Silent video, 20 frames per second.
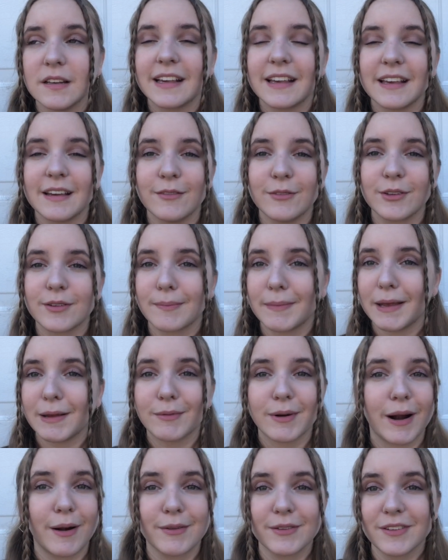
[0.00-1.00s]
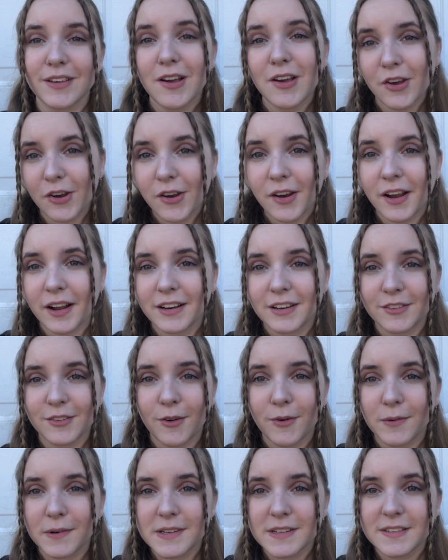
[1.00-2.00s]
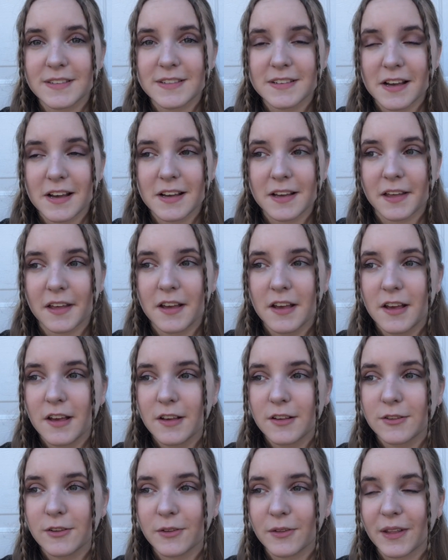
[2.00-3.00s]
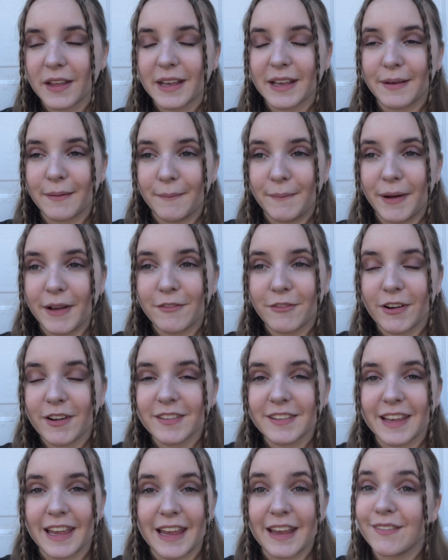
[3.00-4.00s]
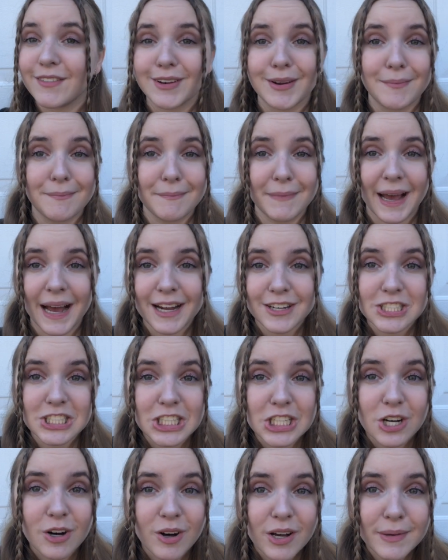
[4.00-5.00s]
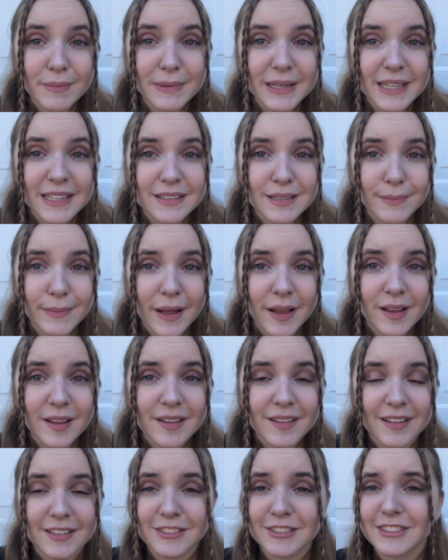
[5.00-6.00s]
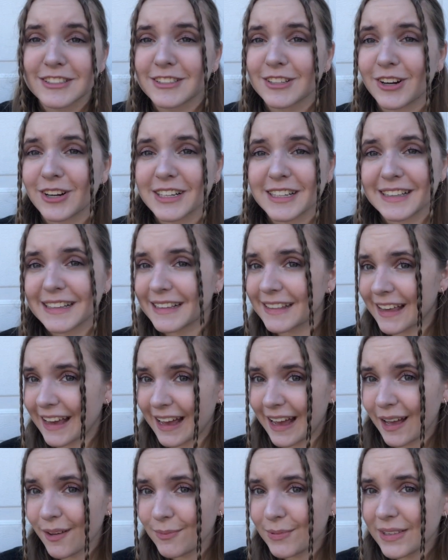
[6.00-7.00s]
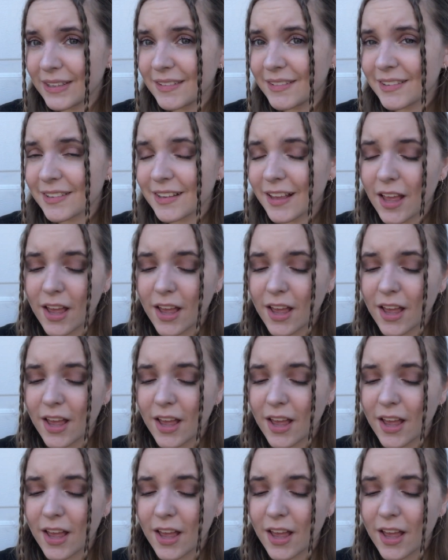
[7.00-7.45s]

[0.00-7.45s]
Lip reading: it was made when I was younger, and it's always stuck. So like, my friends can't even imagine calling me Isabella. That's just not a thing that happens.